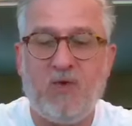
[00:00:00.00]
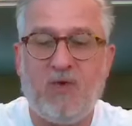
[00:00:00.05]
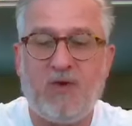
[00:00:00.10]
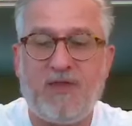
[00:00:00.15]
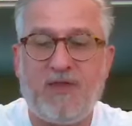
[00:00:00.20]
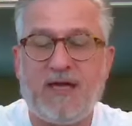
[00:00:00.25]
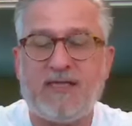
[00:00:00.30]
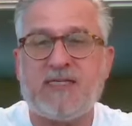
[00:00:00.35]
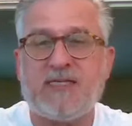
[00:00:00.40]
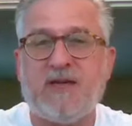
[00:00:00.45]

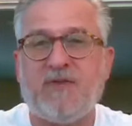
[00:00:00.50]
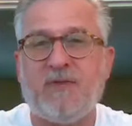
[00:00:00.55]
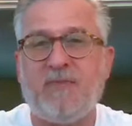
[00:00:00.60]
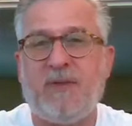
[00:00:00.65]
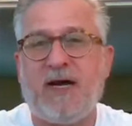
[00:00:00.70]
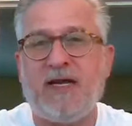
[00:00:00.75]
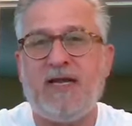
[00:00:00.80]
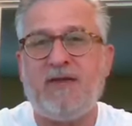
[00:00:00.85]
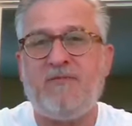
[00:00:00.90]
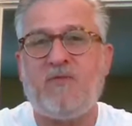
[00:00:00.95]
Well, thanks,
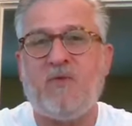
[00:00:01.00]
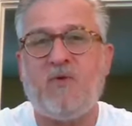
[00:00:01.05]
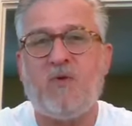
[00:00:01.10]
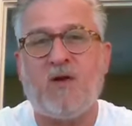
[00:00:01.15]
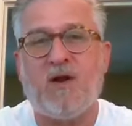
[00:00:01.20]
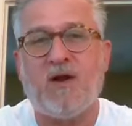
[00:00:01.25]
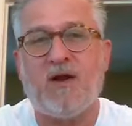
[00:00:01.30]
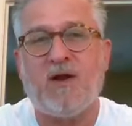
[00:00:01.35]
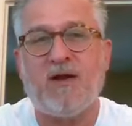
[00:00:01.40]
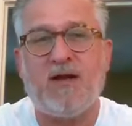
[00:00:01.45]
everybody,
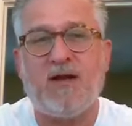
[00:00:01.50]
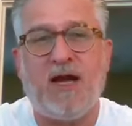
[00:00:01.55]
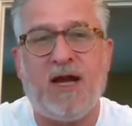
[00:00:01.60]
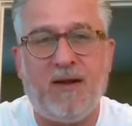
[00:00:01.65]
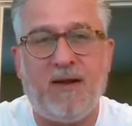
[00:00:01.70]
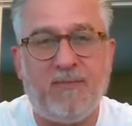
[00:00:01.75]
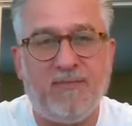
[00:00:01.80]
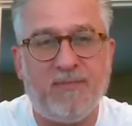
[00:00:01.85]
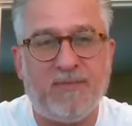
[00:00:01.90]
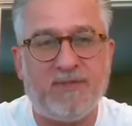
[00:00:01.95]
for
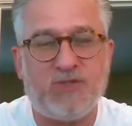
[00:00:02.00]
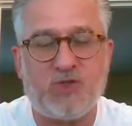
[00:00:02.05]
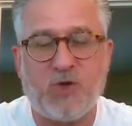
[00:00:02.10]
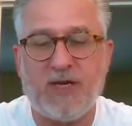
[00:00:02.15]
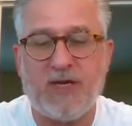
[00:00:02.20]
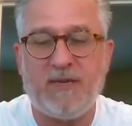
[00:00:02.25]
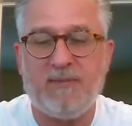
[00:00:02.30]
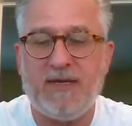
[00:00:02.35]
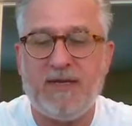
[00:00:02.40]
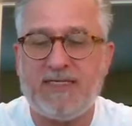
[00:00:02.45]

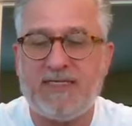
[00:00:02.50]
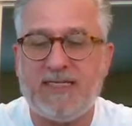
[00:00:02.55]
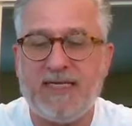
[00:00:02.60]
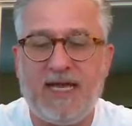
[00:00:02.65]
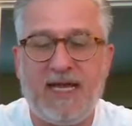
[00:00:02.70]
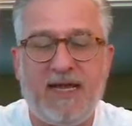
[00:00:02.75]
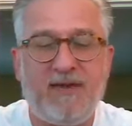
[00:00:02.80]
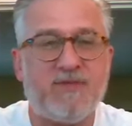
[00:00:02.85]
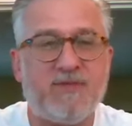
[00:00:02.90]
joining me today.